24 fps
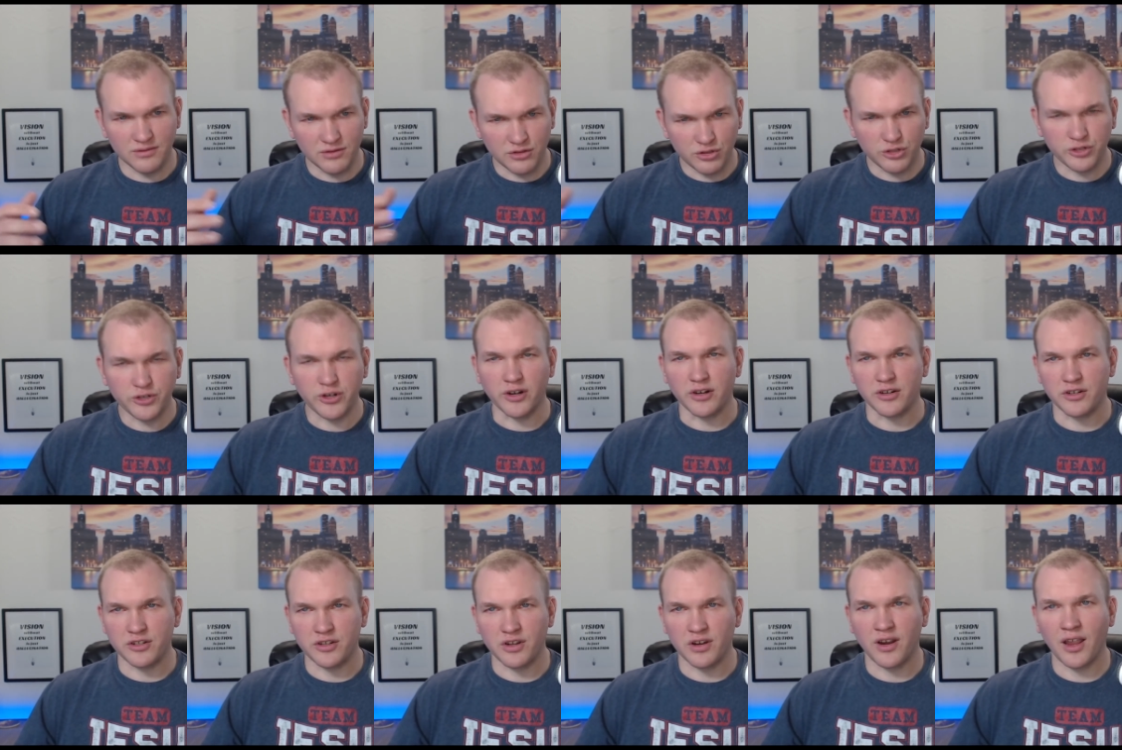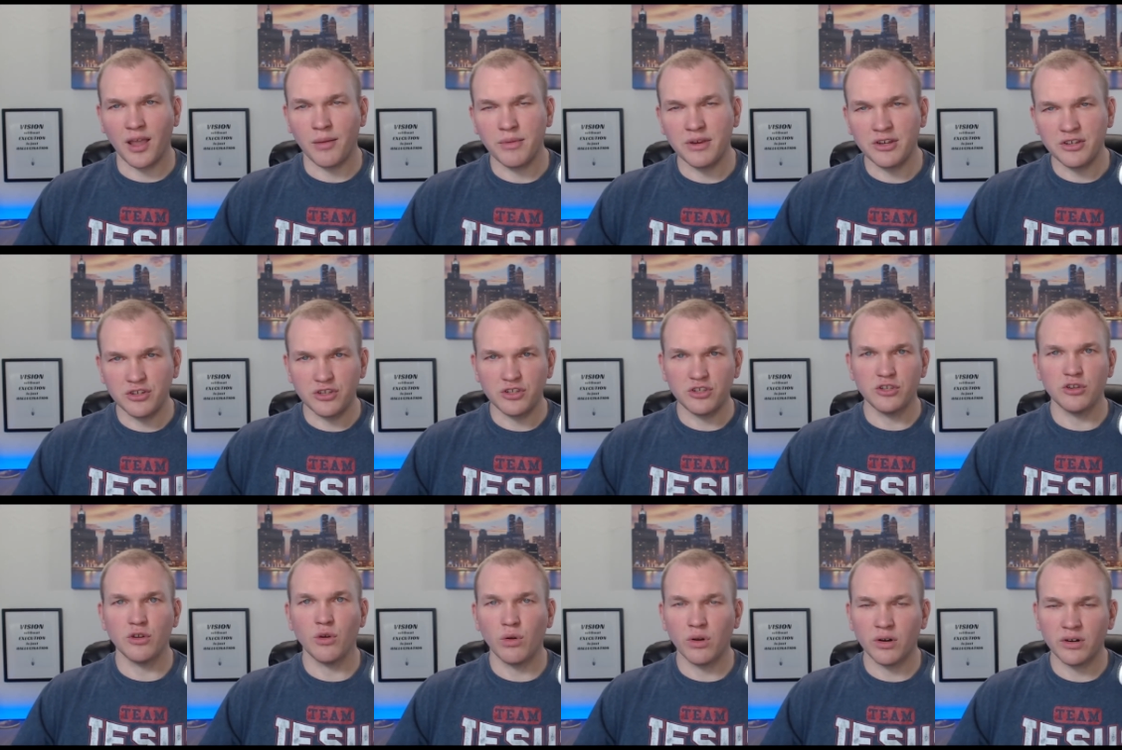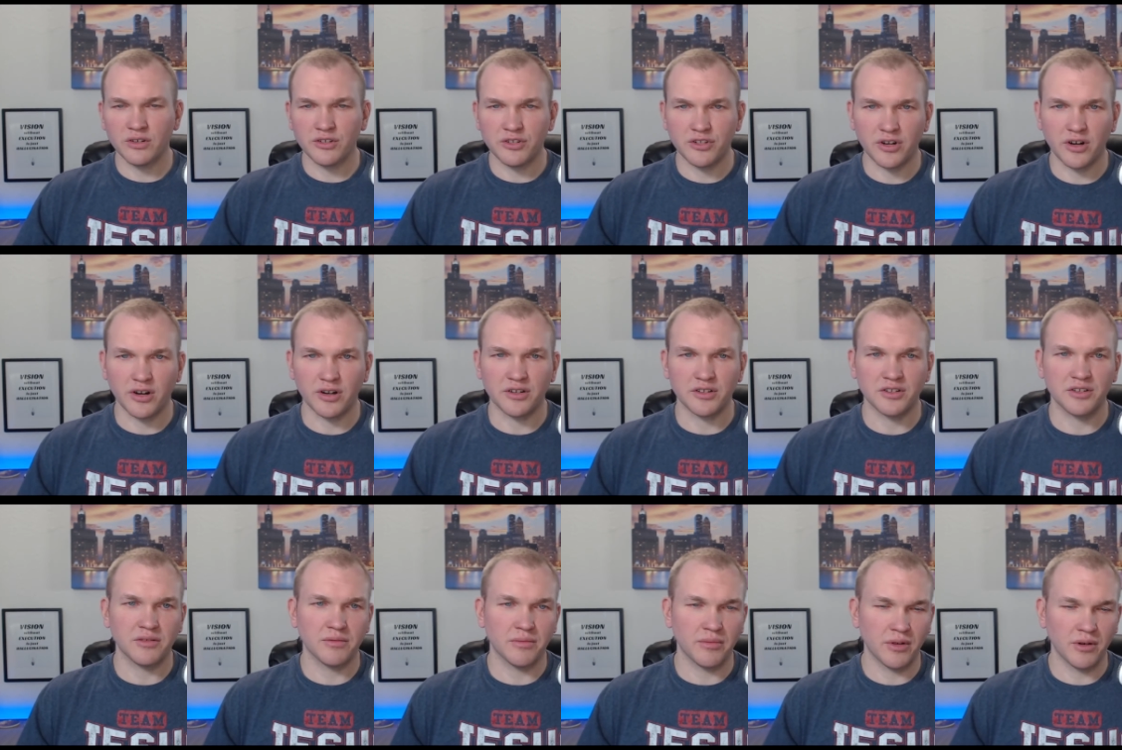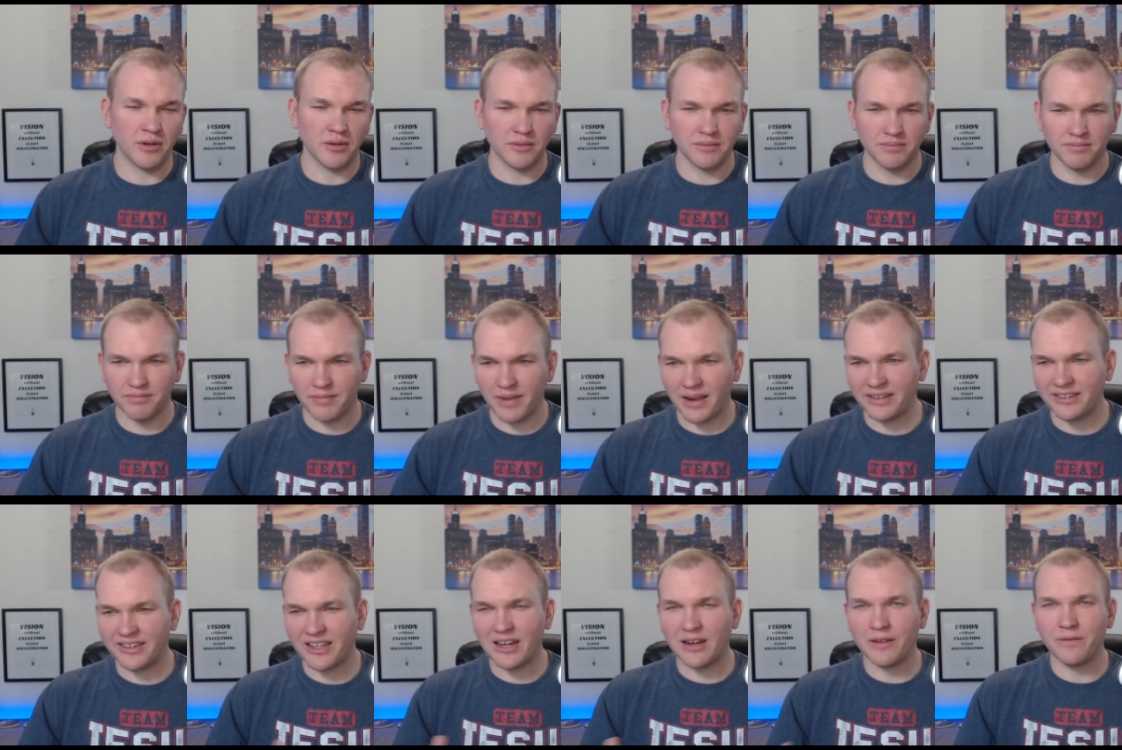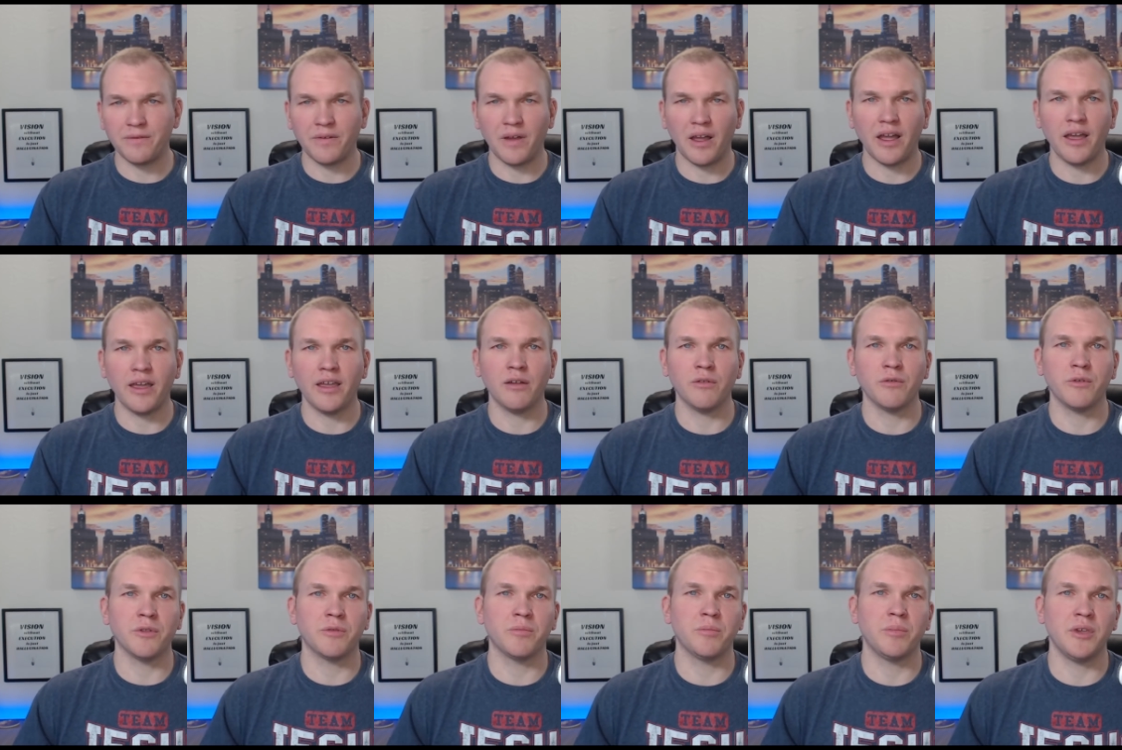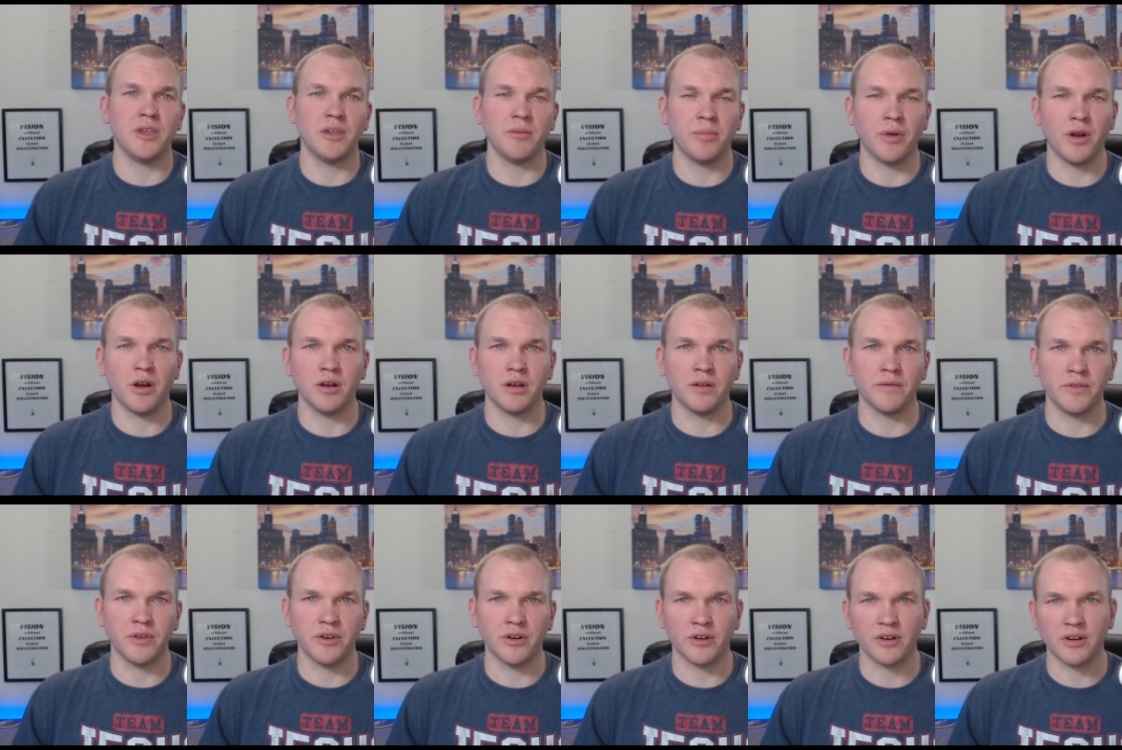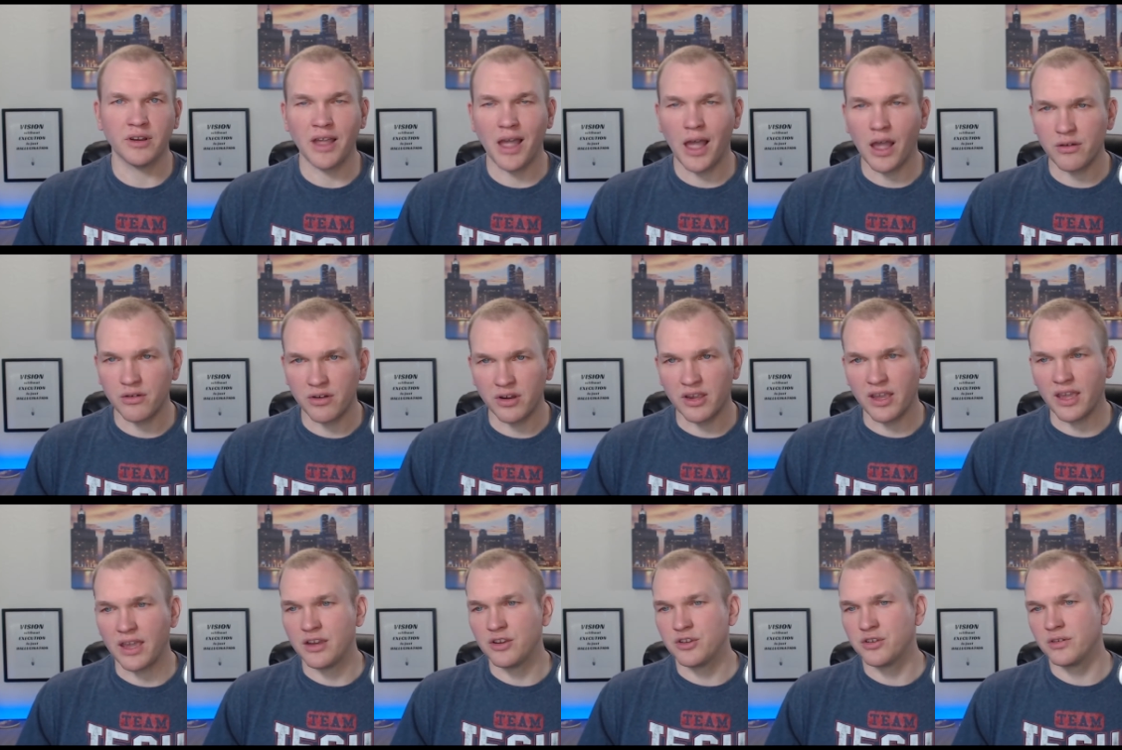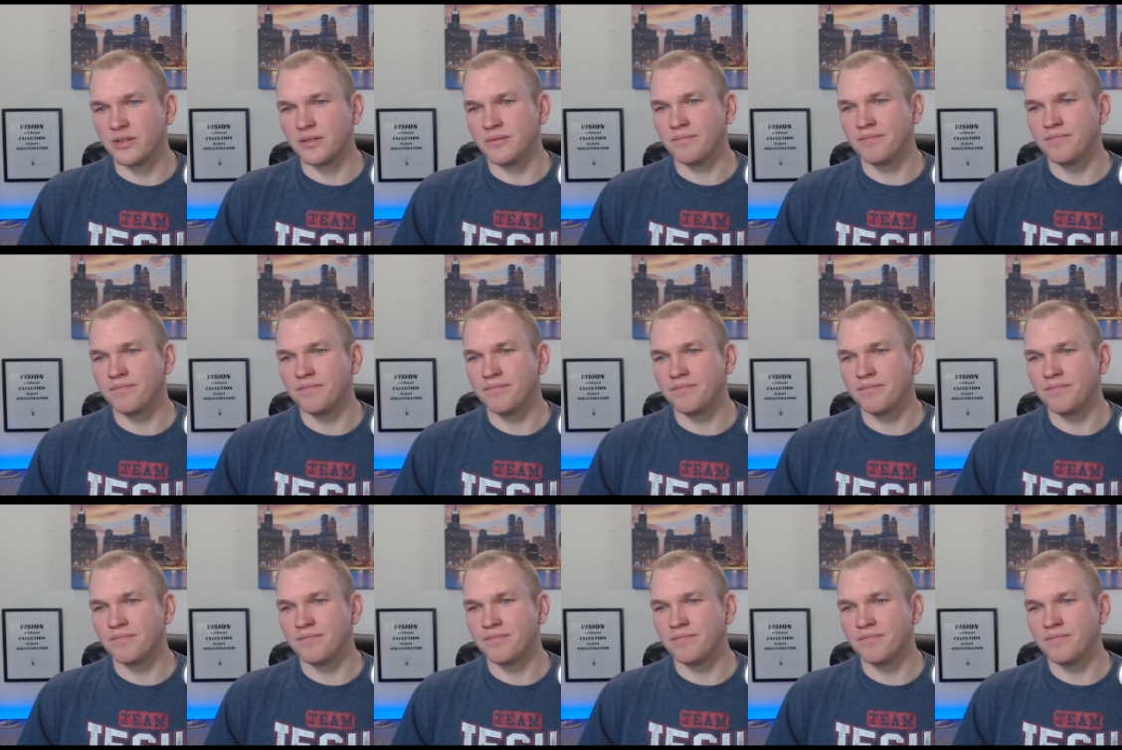church. They're coming to your church. They're identifying with being part of your congregation.